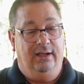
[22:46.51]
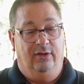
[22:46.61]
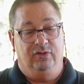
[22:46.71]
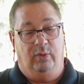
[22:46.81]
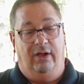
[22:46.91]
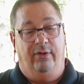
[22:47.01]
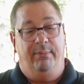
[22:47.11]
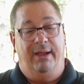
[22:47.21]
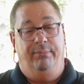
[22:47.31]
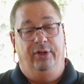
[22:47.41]
Goes well with
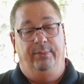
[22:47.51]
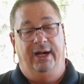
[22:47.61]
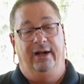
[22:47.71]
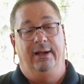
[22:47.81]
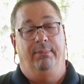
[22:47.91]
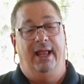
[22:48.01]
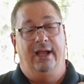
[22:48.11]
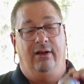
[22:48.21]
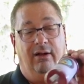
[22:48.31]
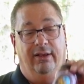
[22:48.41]
my blueberry and
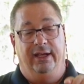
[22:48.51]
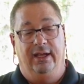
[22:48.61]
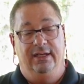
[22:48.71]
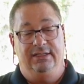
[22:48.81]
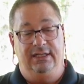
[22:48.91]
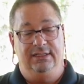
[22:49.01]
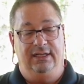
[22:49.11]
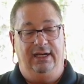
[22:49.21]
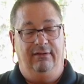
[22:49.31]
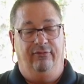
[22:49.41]
black garlic
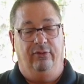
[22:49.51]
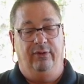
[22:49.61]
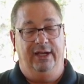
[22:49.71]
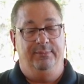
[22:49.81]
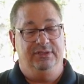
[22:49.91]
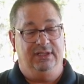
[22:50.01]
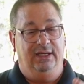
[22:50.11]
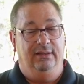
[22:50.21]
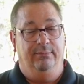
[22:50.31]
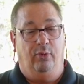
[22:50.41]
seasoning for ribs
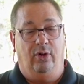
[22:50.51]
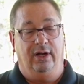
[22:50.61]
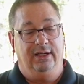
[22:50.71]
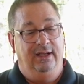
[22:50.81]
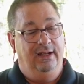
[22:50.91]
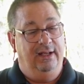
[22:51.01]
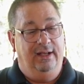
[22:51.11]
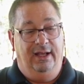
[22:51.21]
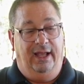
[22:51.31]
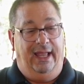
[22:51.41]
and pork
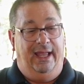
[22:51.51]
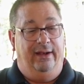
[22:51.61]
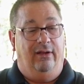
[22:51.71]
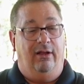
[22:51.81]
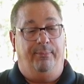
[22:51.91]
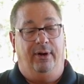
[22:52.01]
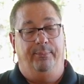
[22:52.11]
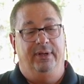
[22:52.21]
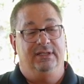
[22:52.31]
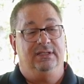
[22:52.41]
and all
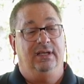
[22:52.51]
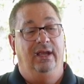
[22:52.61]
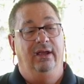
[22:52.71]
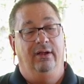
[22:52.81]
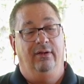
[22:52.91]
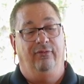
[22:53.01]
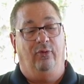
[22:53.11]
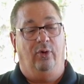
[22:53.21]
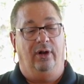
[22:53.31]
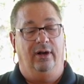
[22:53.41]
purpose
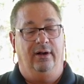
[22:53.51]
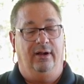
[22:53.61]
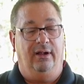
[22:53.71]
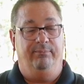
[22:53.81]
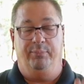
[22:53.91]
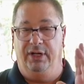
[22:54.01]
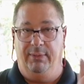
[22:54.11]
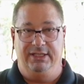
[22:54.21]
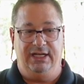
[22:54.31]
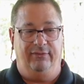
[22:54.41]
for pretty
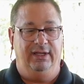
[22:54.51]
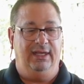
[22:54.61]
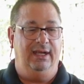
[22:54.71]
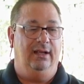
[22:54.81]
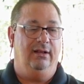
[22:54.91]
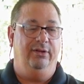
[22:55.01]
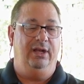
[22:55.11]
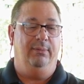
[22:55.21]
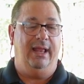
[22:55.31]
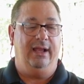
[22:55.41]
much everything,
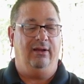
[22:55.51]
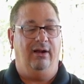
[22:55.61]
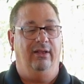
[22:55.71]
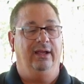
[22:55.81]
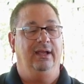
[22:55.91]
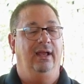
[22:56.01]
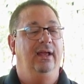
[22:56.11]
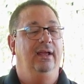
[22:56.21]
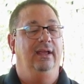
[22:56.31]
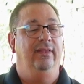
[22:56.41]
including black garlic
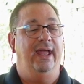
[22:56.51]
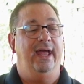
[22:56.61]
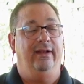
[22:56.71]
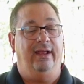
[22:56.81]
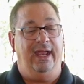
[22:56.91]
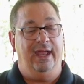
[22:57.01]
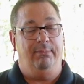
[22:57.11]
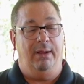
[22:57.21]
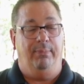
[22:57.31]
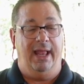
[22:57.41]
in that. And
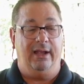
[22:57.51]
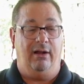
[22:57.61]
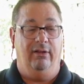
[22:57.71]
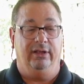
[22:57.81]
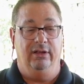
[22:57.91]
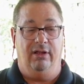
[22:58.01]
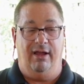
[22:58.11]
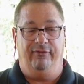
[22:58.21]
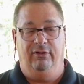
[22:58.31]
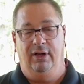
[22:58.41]
my black garlic and
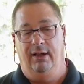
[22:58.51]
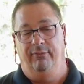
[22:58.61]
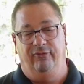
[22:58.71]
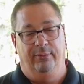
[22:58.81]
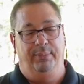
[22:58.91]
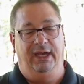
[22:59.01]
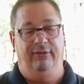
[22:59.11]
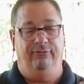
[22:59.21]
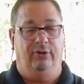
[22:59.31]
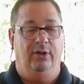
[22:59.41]
coffee rub for
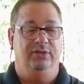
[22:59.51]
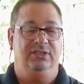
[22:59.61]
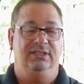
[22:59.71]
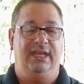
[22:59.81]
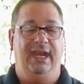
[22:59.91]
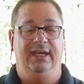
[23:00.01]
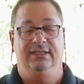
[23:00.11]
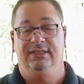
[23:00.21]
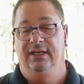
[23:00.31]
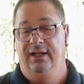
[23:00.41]
beef, roast,
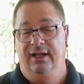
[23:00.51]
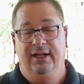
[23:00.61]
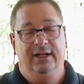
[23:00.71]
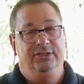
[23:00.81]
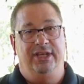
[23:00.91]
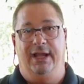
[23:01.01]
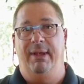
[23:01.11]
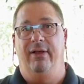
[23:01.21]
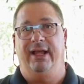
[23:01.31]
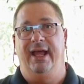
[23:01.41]
steaks. Check them
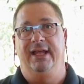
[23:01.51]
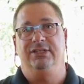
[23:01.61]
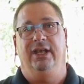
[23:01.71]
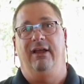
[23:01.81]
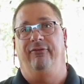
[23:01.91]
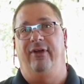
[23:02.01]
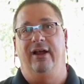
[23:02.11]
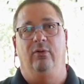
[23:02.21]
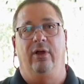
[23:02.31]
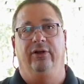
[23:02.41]
out, guys. Check out
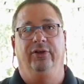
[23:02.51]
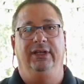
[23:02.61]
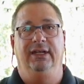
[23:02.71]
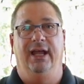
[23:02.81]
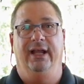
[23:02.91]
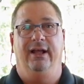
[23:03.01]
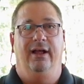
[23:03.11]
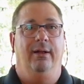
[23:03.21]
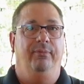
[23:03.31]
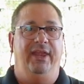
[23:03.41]

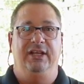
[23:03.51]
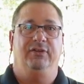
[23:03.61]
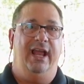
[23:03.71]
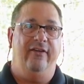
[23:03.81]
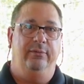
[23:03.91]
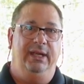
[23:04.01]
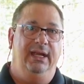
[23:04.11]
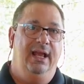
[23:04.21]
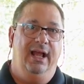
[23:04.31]
fireandwatercooking.com. Thanks for having me.